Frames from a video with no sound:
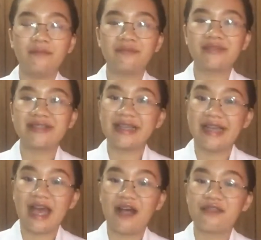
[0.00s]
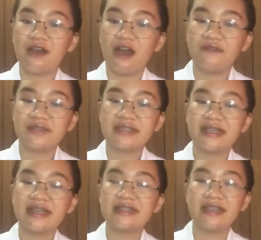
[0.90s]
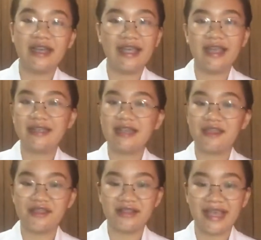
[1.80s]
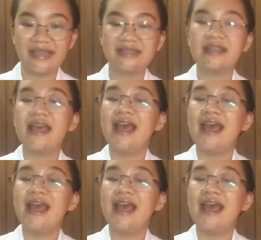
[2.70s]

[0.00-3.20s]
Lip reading: city health offices, and the likes,